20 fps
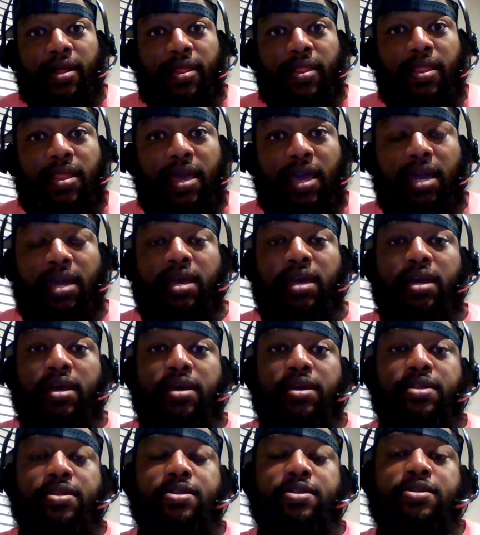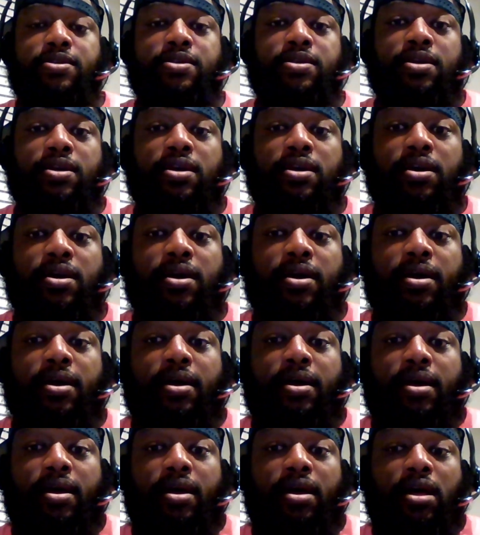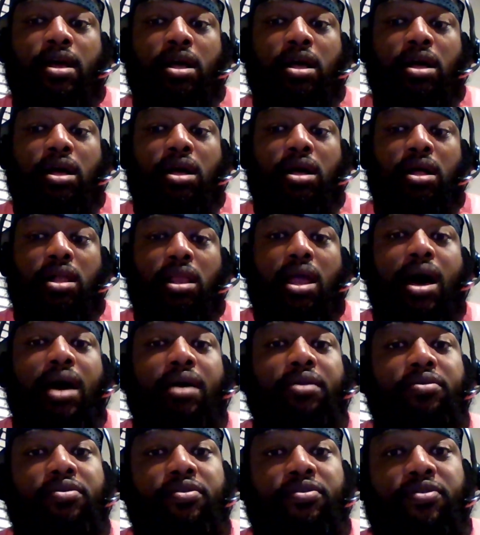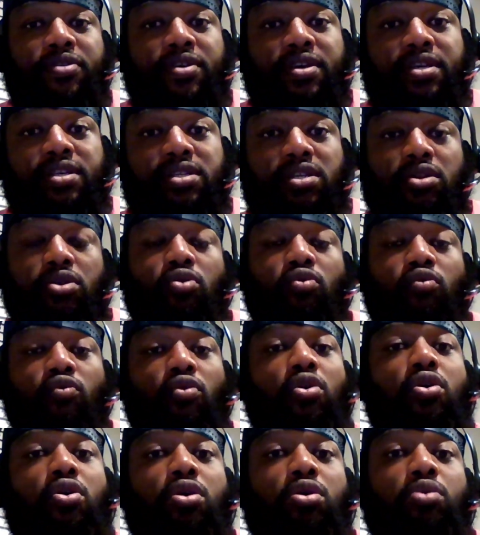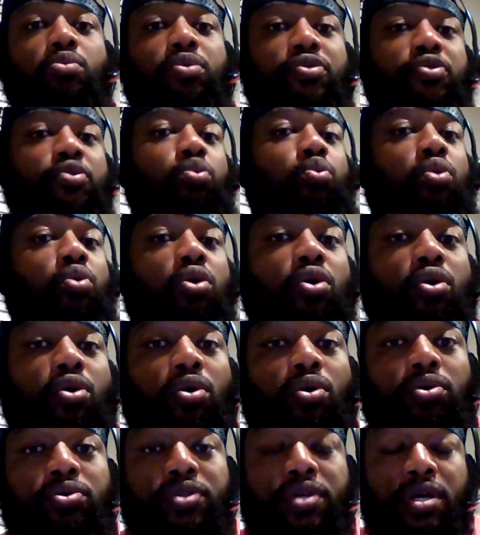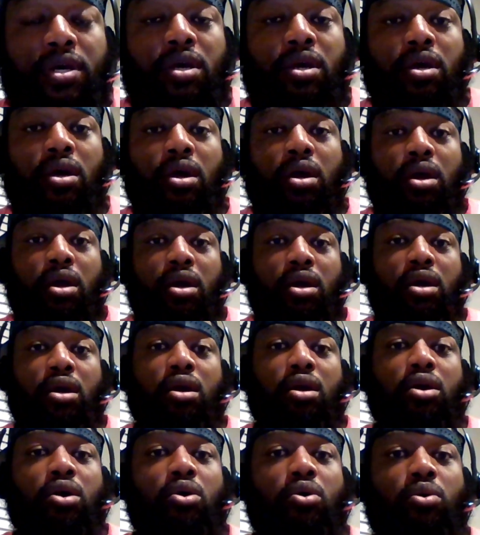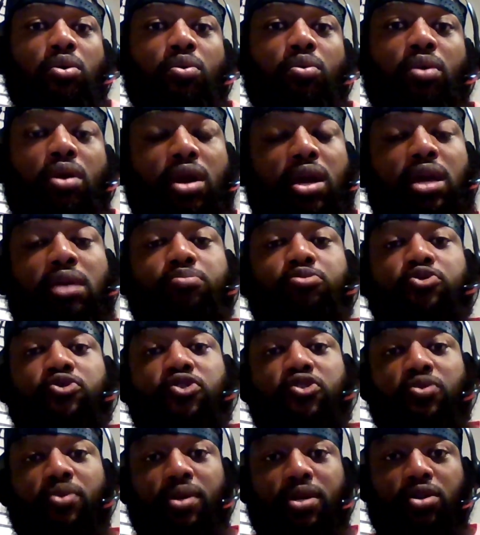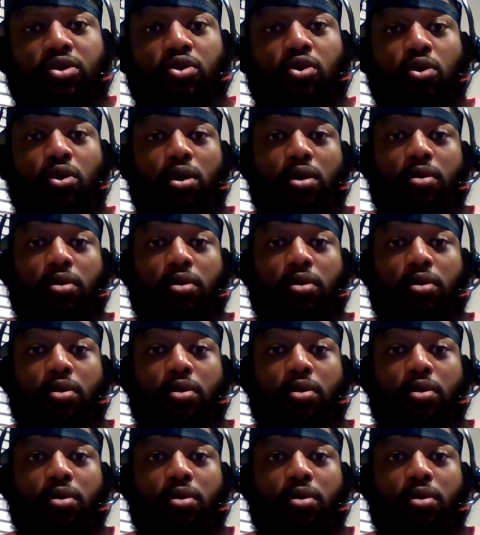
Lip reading: and a lot of the things that are wrong with the world, we're able to ignore.